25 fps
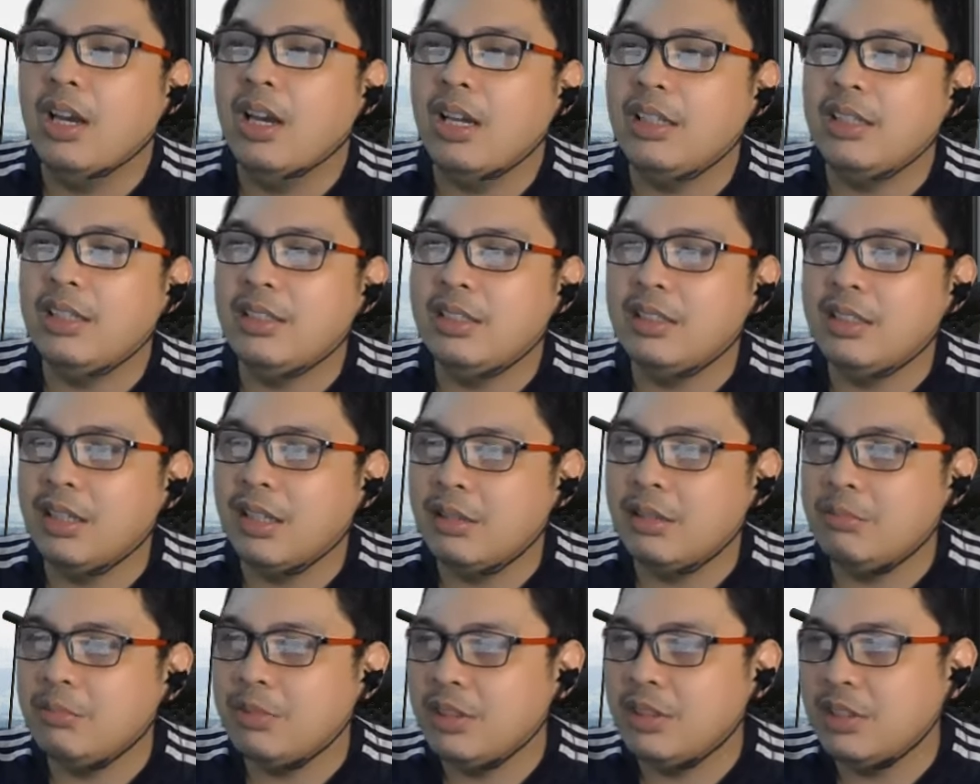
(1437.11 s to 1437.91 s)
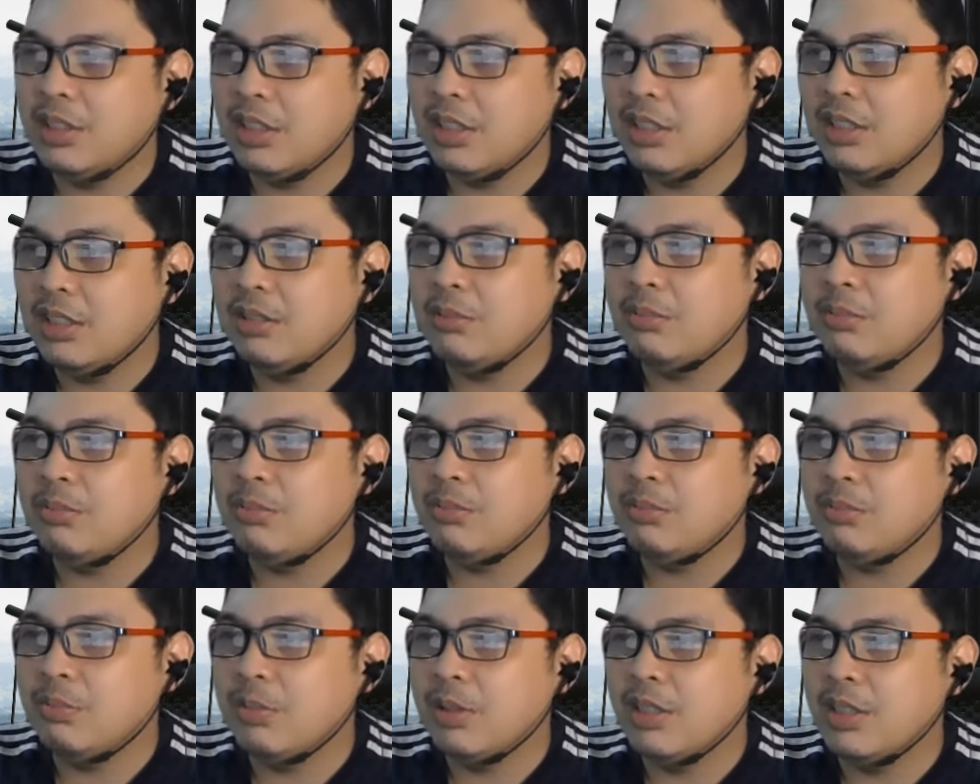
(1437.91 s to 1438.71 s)
I'm intrigued
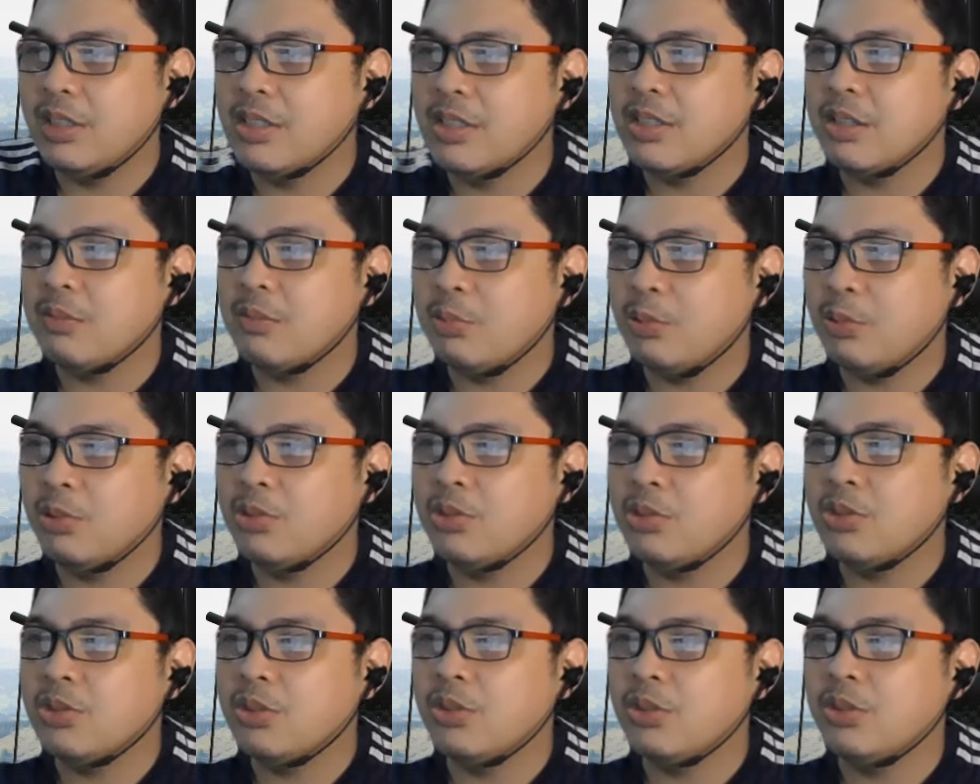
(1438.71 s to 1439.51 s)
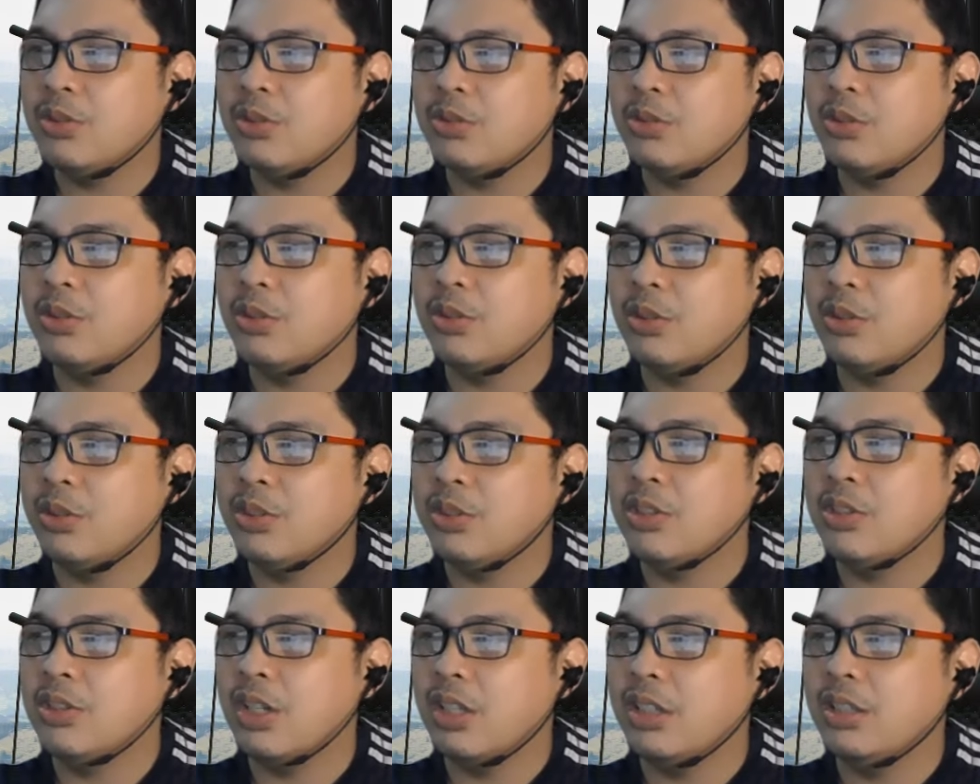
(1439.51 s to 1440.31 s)
by his approach to
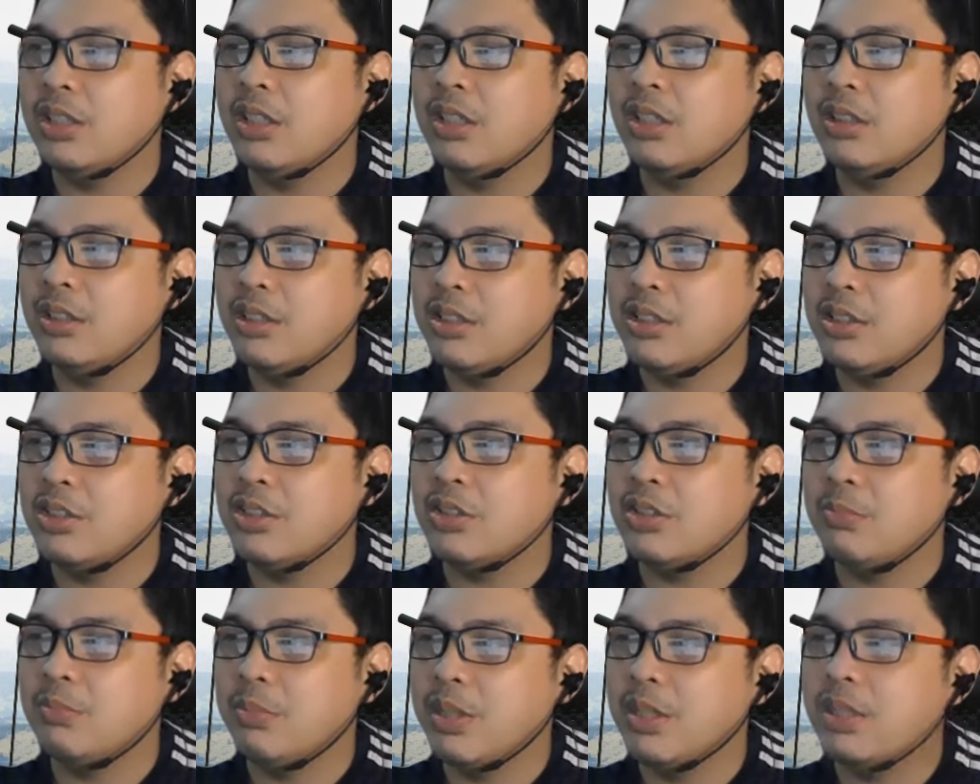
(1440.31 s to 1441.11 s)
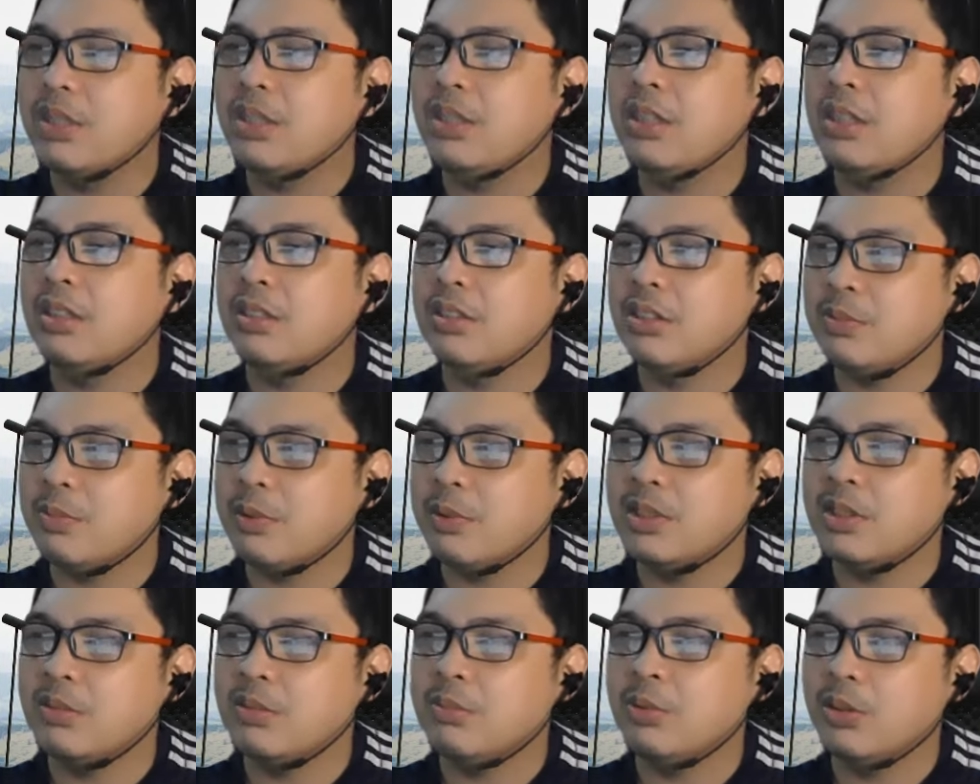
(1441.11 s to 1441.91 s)
encouraging critical decision-making and
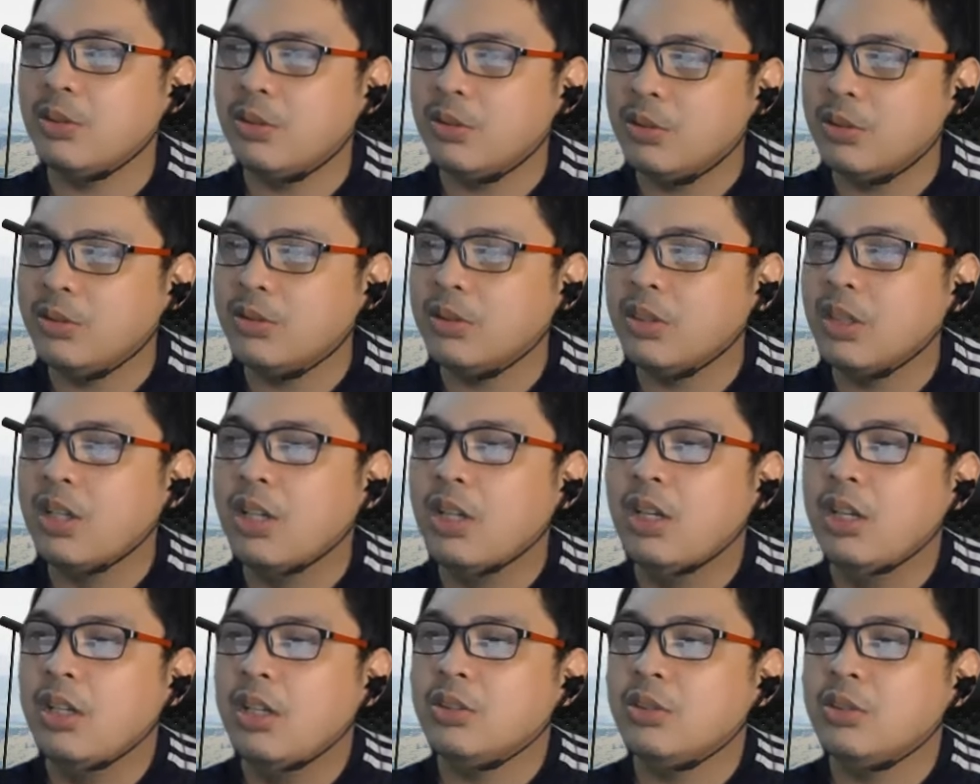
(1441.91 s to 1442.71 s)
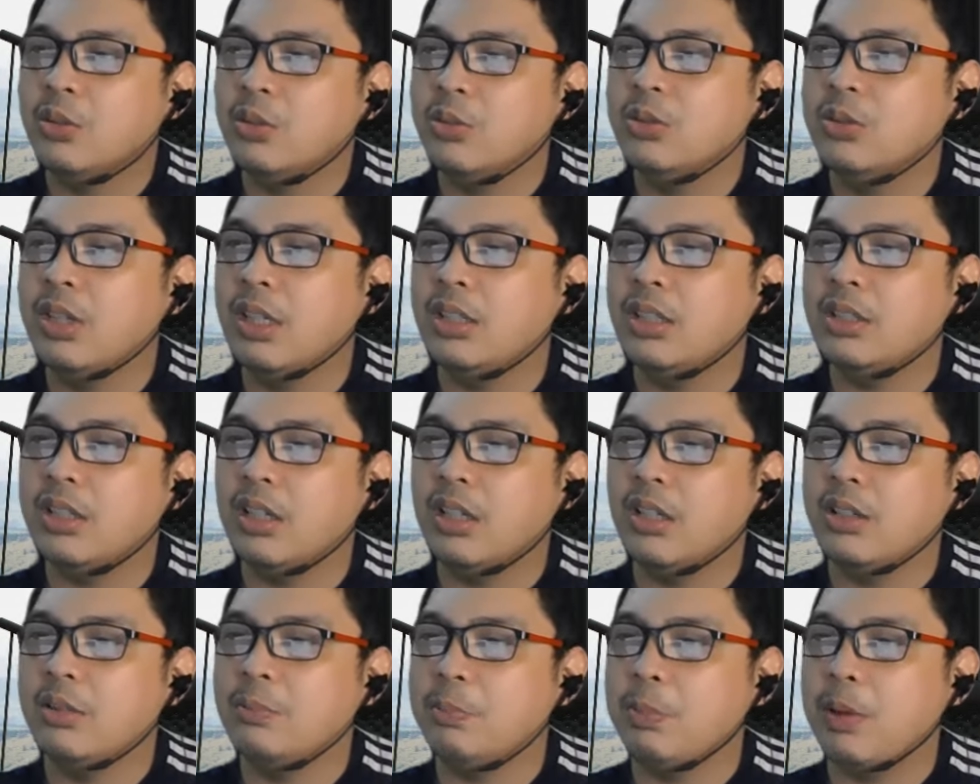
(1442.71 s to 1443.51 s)
responsible growth so
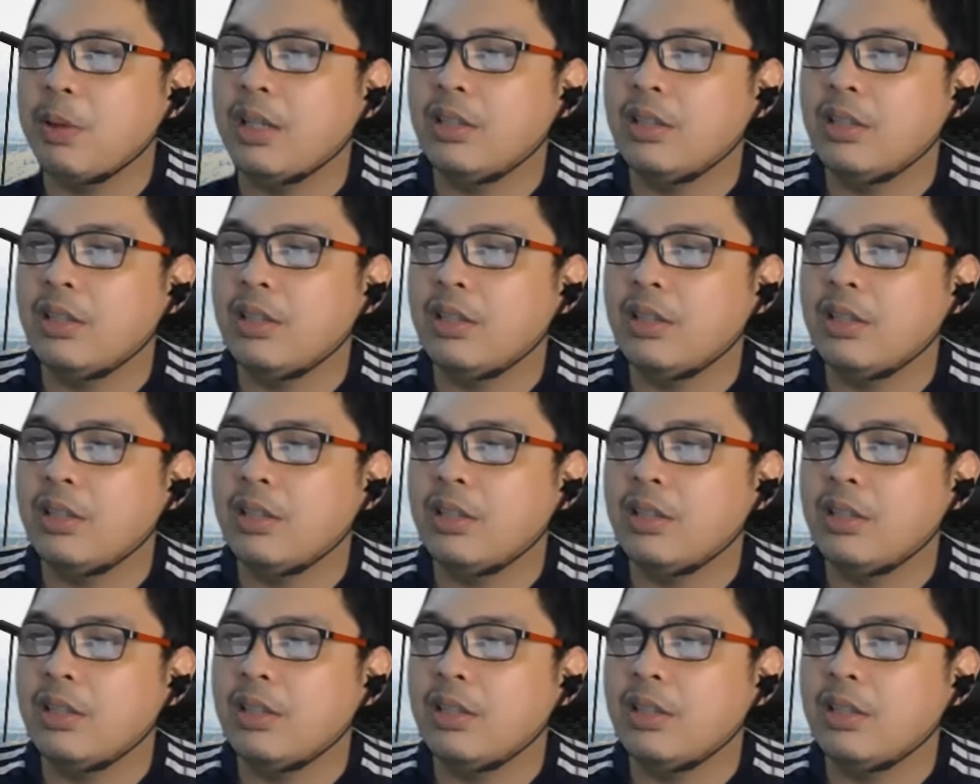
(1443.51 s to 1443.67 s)
that our